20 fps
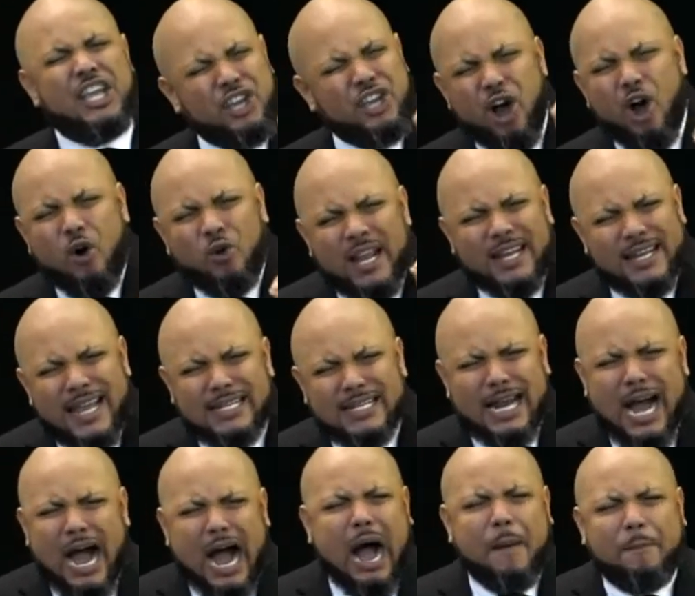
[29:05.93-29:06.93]
You only need
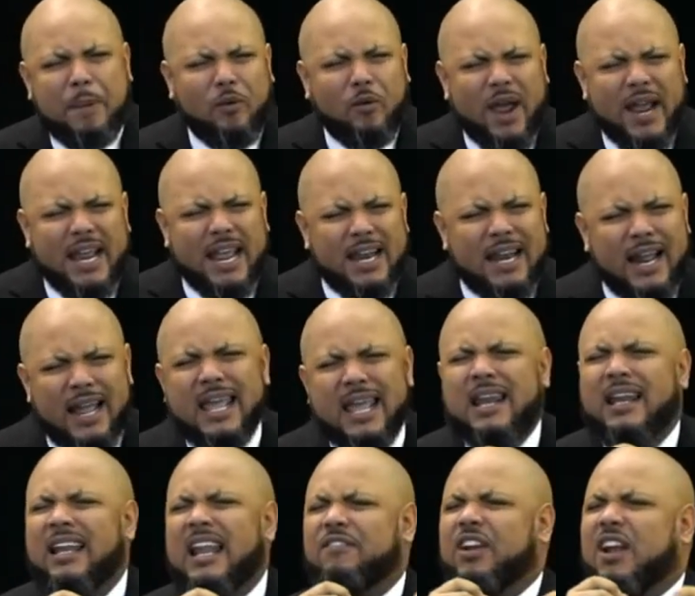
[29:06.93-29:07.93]
to operate in the, in
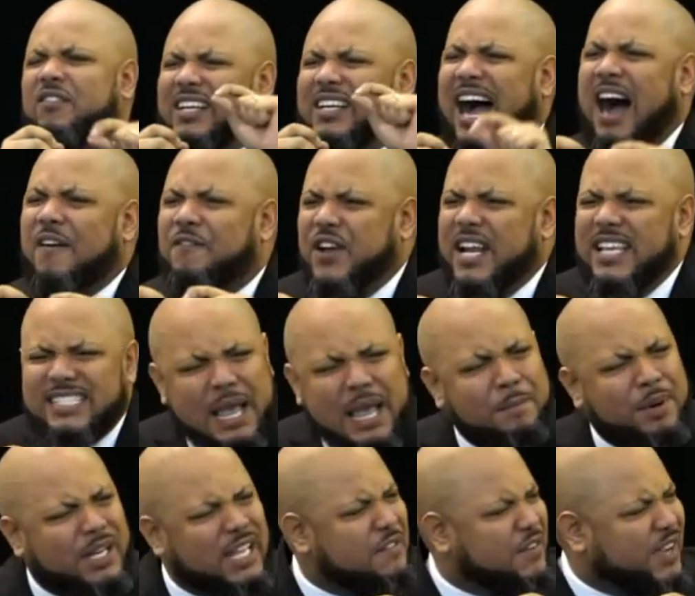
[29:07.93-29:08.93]
the level of confidence and
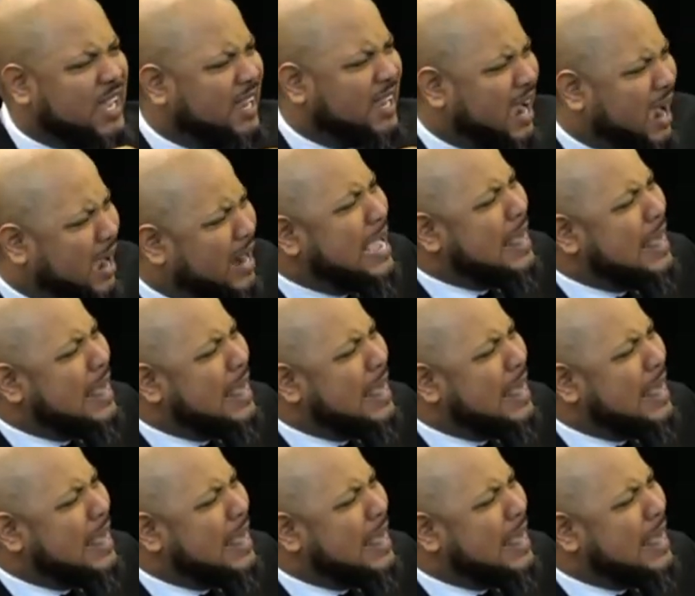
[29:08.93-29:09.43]
believing in God